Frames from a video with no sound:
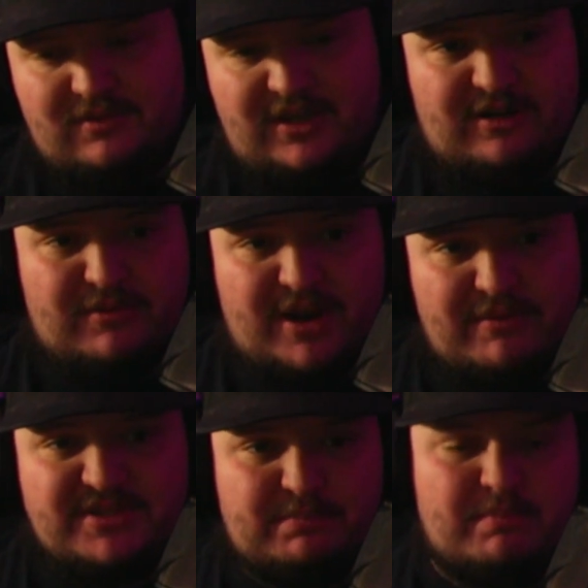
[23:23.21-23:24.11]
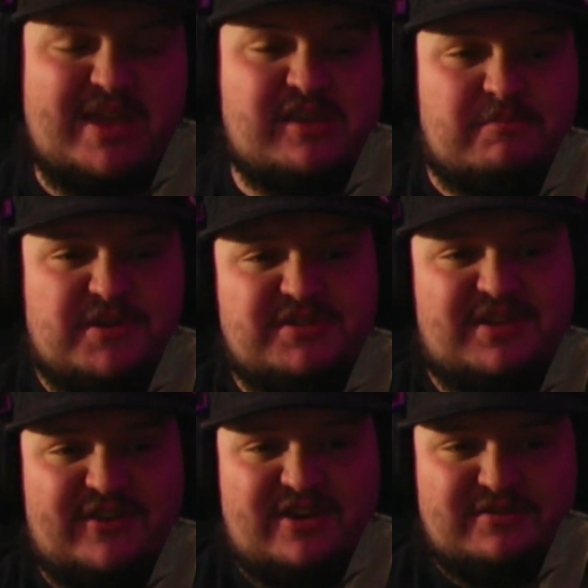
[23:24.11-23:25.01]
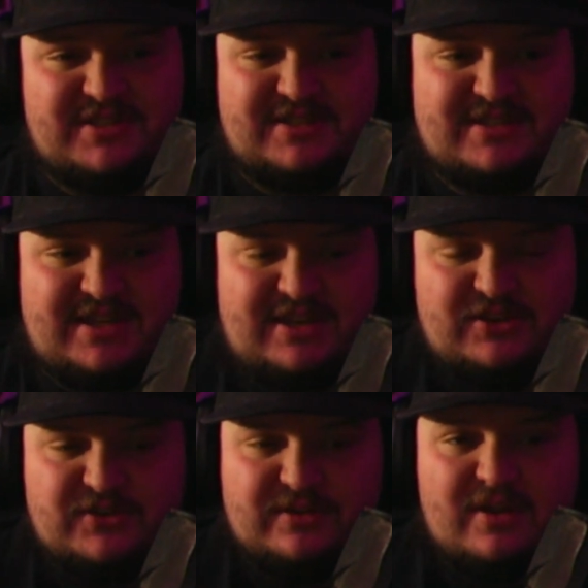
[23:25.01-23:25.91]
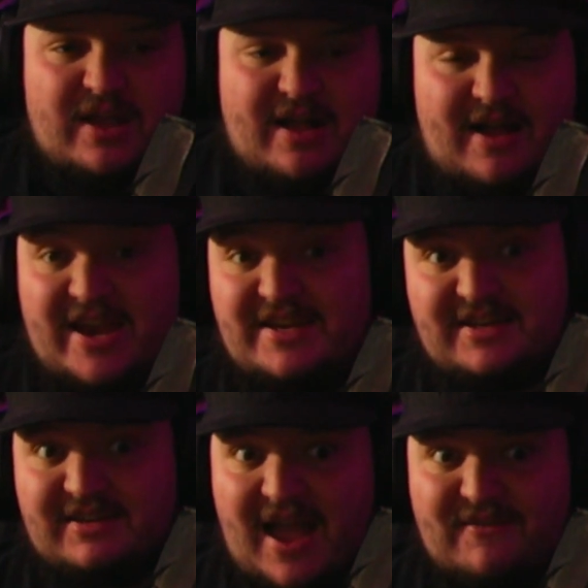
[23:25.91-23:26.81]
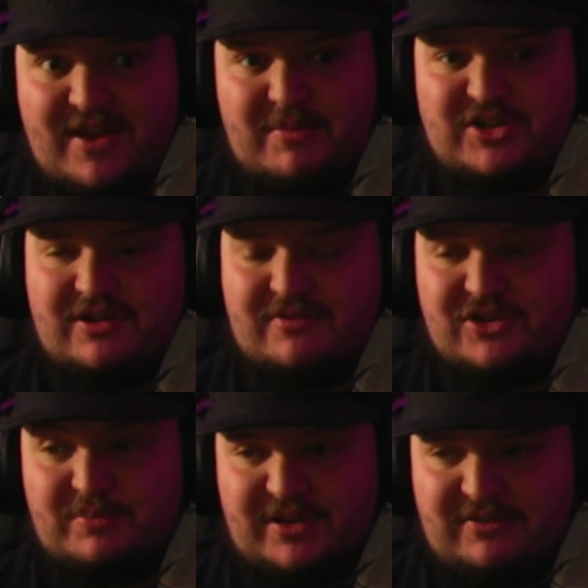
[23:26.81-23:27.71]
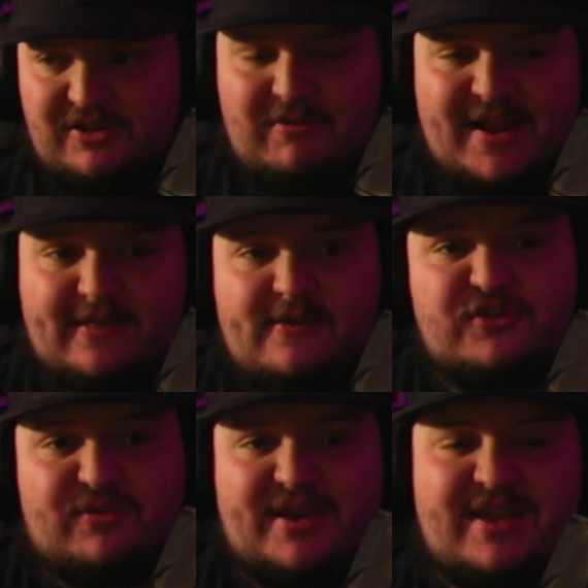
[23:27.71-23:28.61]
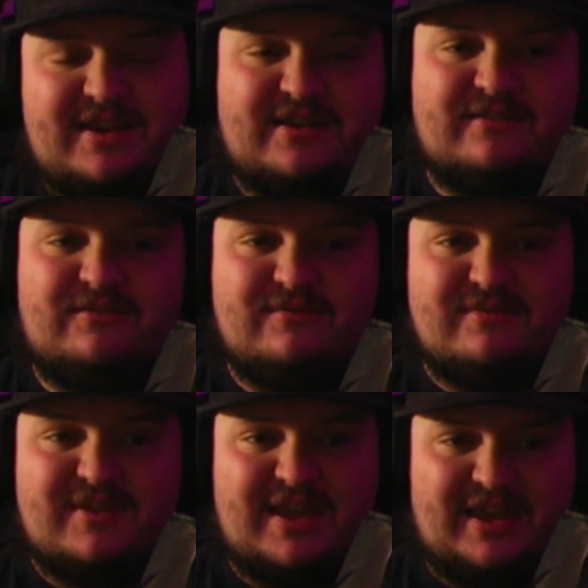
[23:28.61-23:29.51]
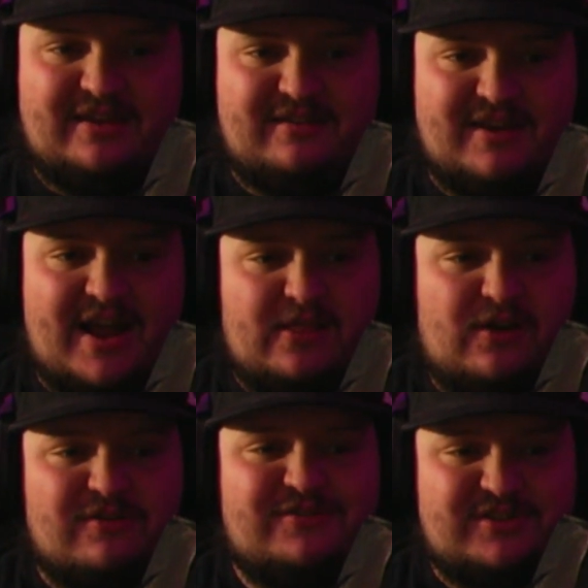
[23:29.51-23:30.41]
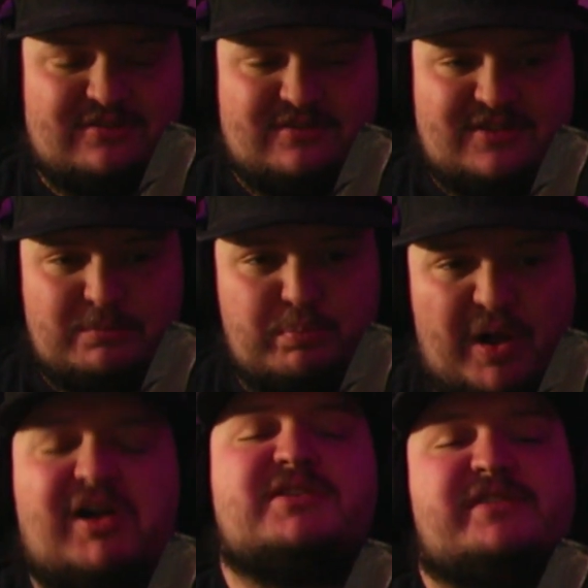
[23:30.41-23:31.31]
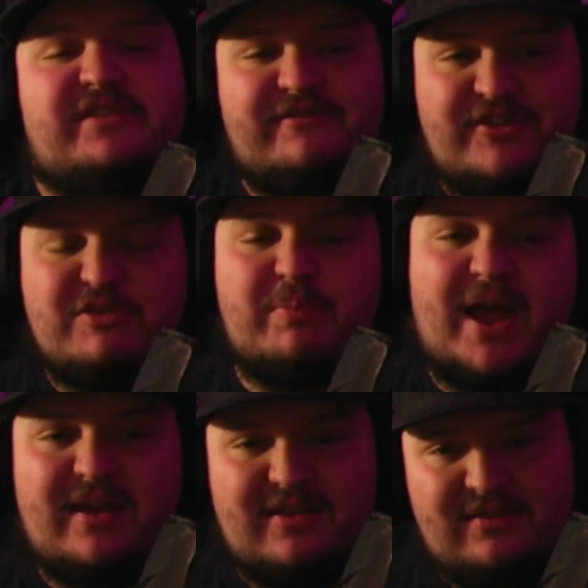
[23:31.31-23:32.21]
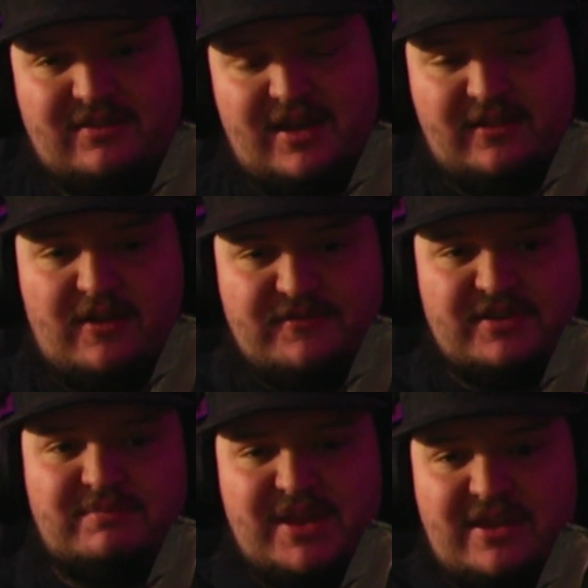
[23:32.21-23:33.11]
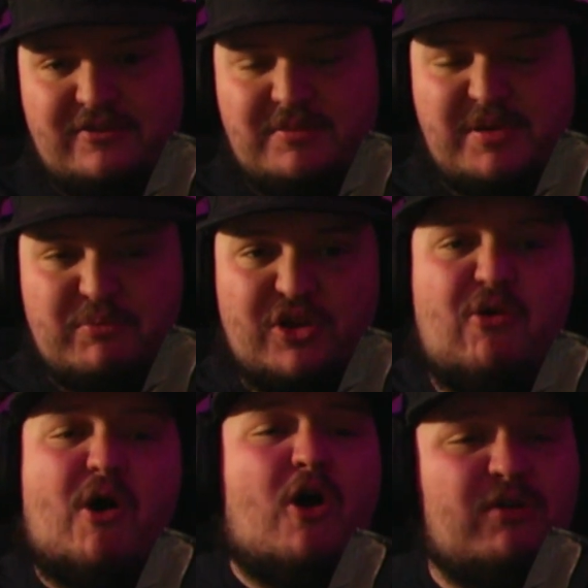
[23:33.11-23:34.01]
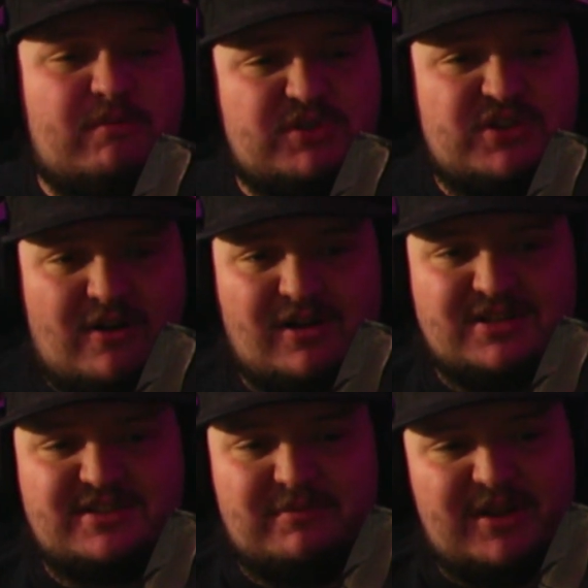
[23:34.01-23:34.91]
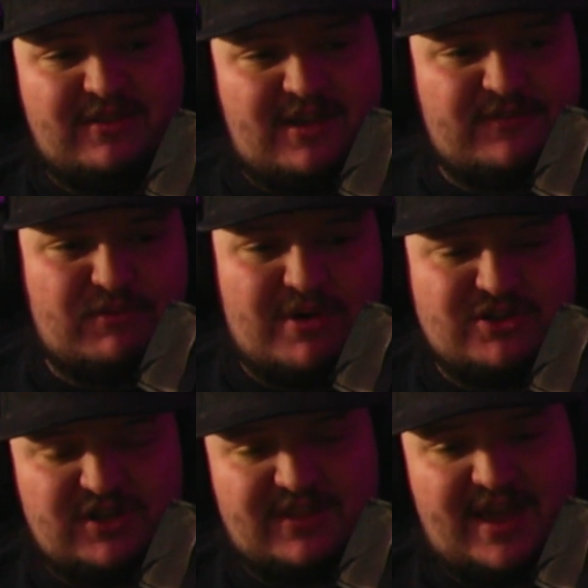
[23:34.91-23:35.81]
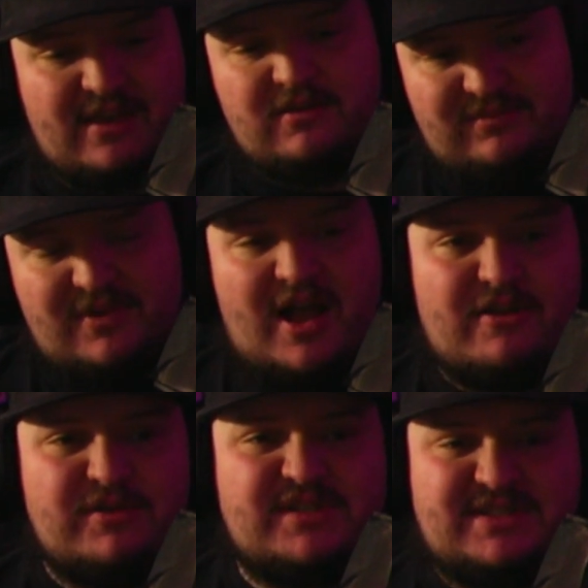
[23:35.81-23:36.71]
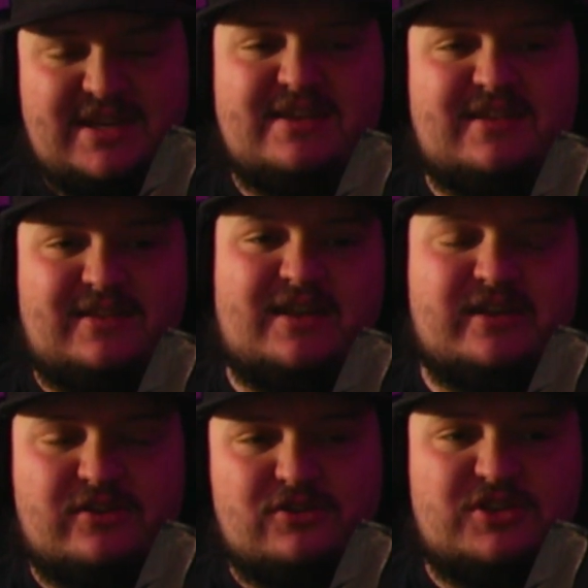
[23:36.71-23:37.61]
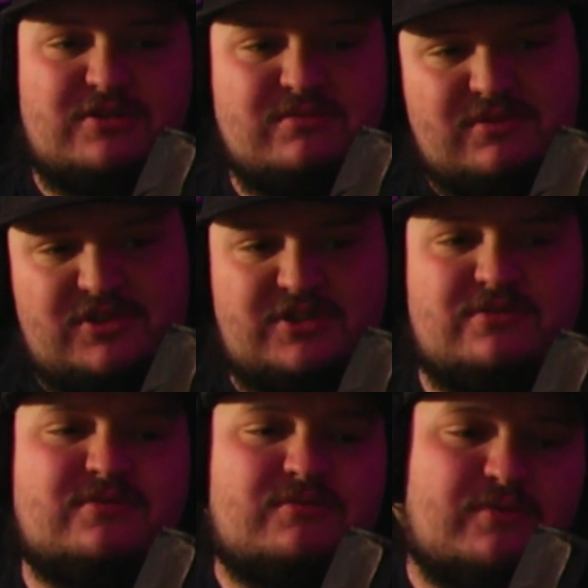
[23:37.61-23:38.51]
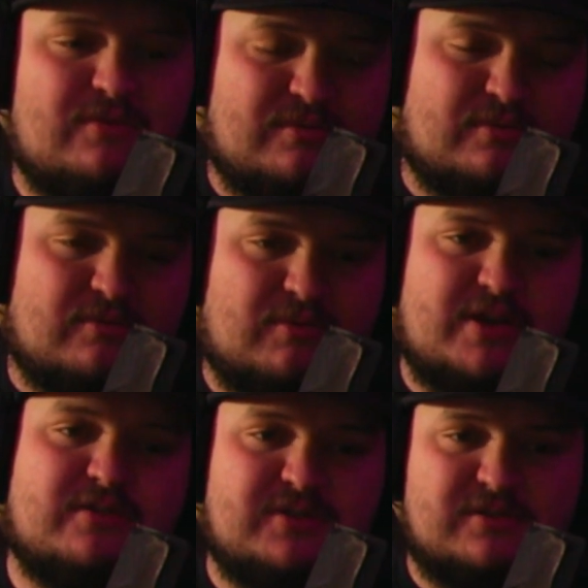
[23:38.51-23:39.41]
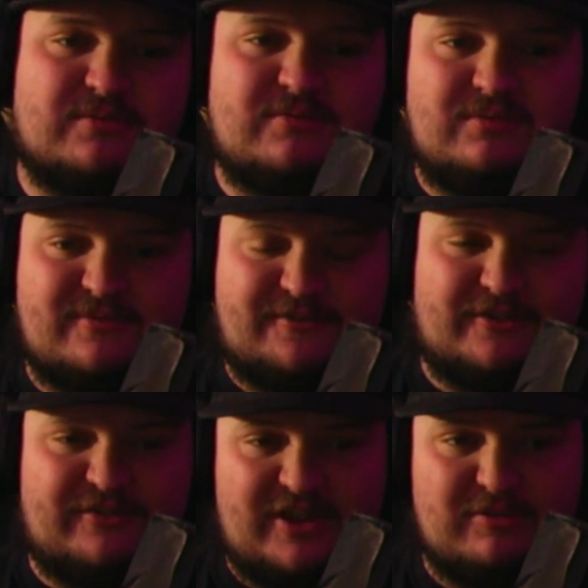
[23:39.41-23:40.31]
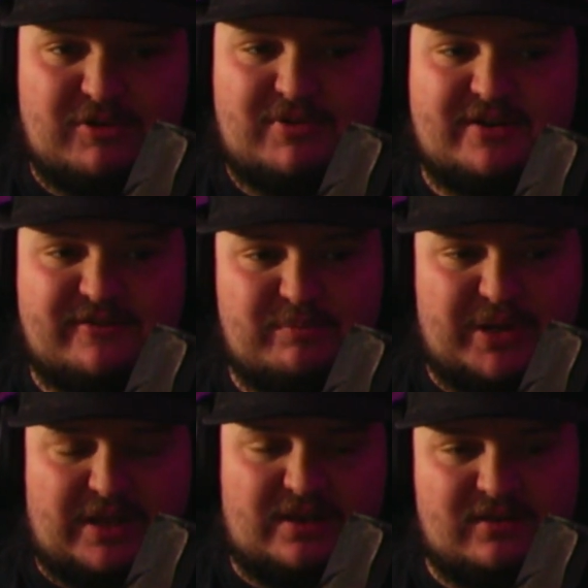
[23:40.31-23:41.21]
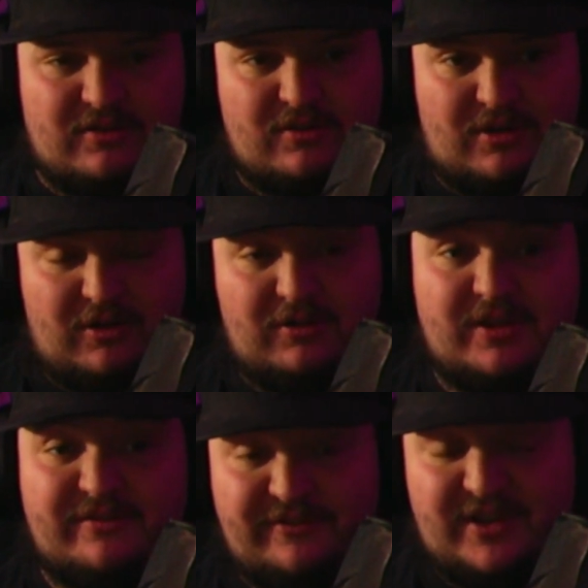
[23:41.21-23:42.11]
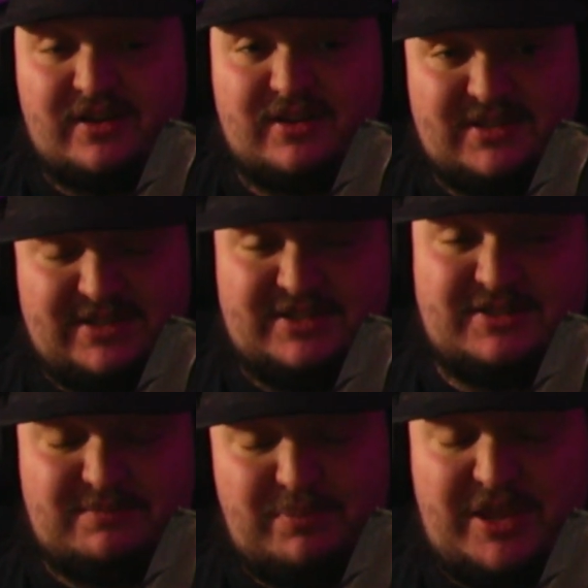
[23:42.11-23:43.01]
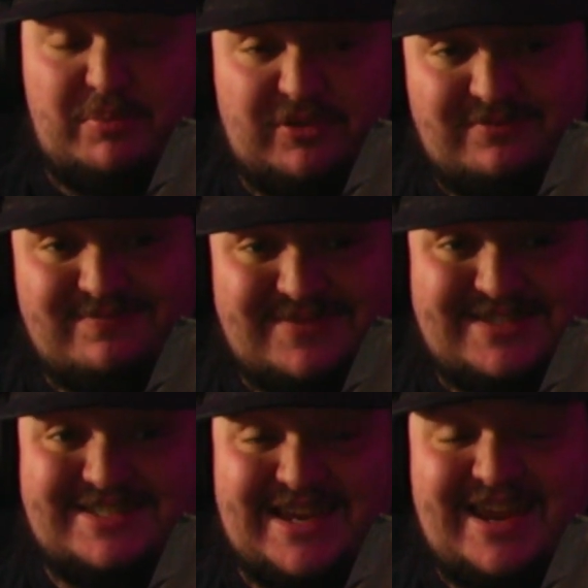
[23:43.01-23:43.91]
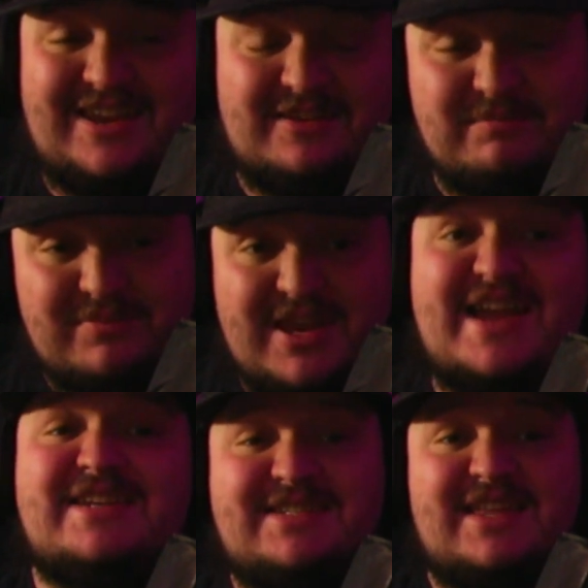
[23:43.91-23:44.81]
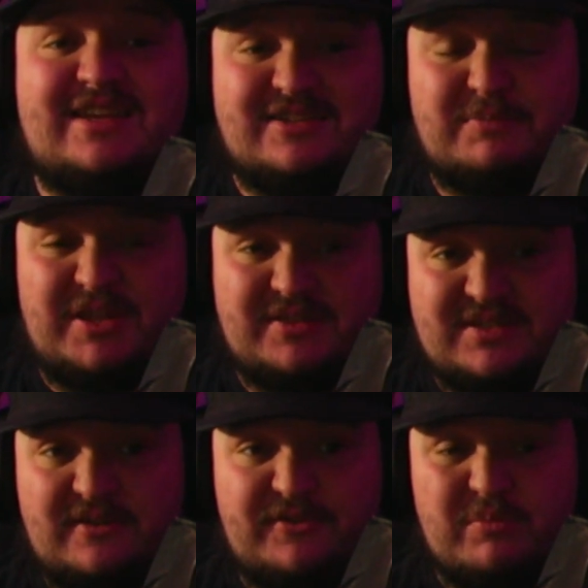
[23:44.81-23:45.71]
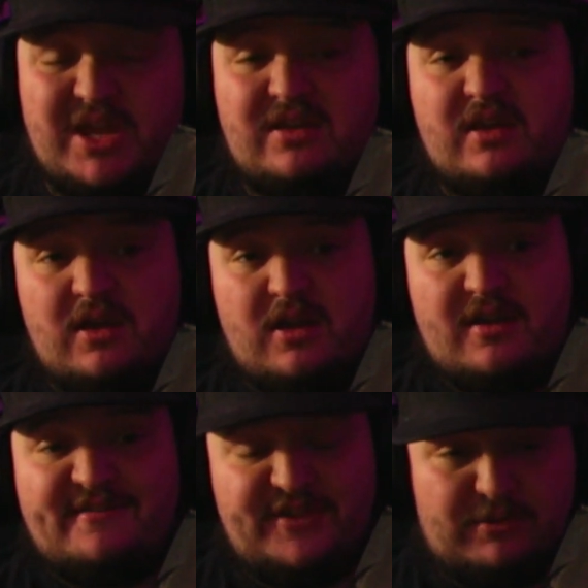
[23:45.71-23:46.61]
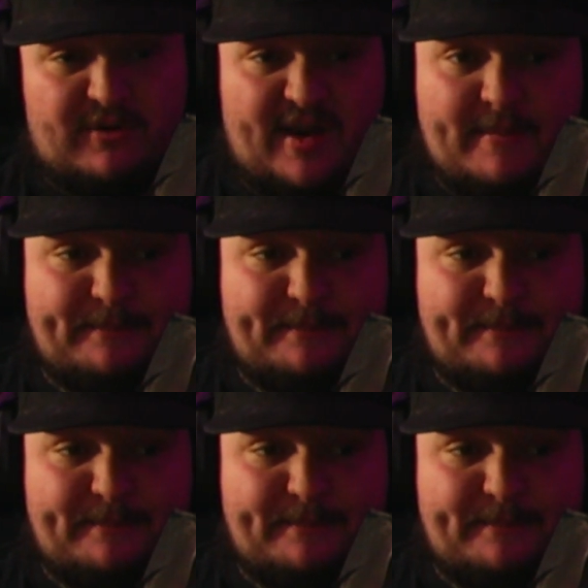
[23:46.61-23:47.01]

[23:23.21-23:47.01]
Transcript: You know, when I was making music videos as a teenager, I didn't have that much outreach, but, you know, I loved creating and I loved the positive feedback. I loved hearing people go, oh, that was awesome. I loved watching that. I always say that, like, don't do what you do for fame or whatever, but holy fuck, does people saying nice things about the stuff you make feel great.